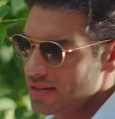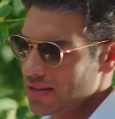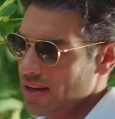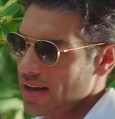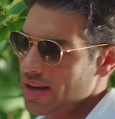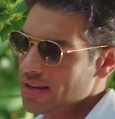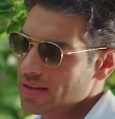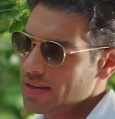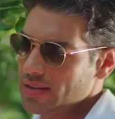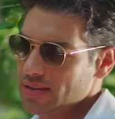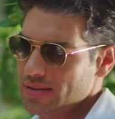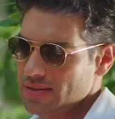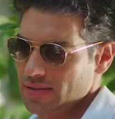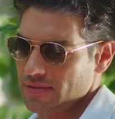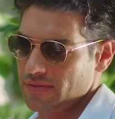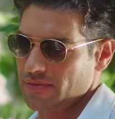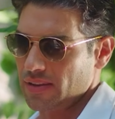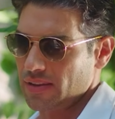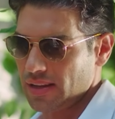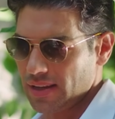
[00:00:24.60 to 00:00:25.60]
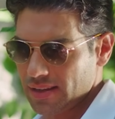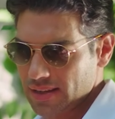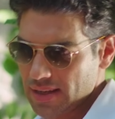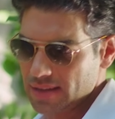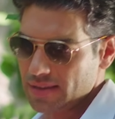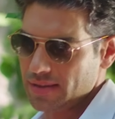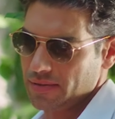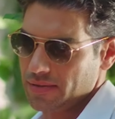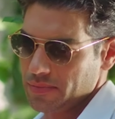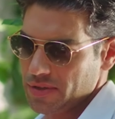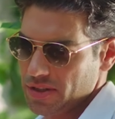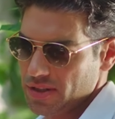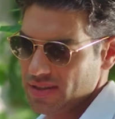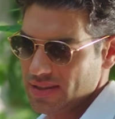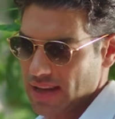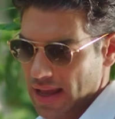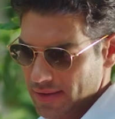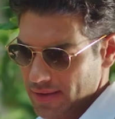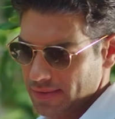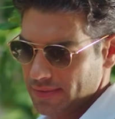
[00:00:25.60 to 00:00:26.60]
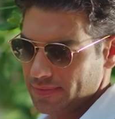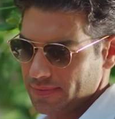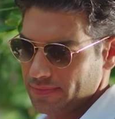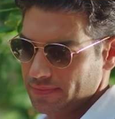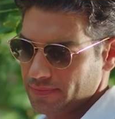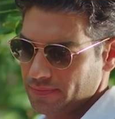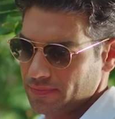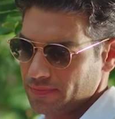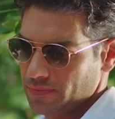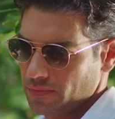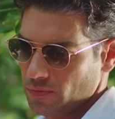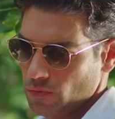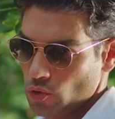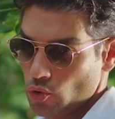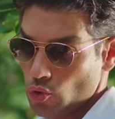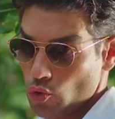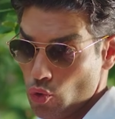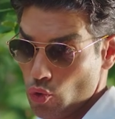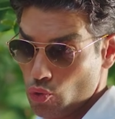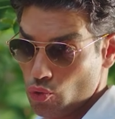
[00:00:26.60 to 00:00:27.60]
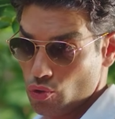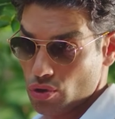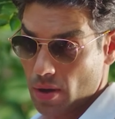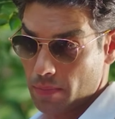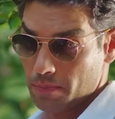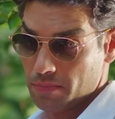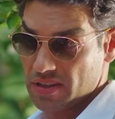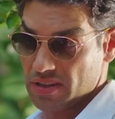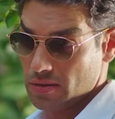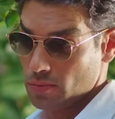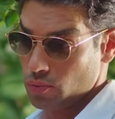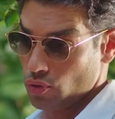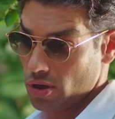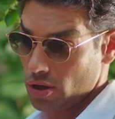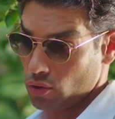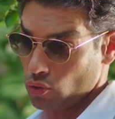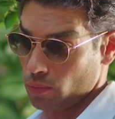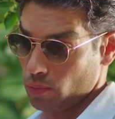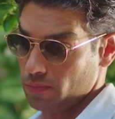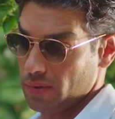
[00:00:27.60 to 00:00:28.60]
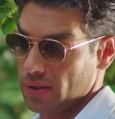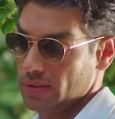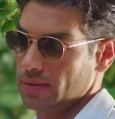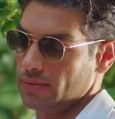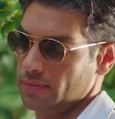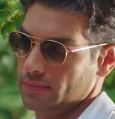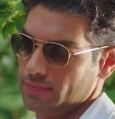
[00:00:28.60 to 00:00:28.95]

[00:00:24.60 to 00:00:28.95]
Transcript: If you're ready to learn how to read these signs and understand when to take the next step,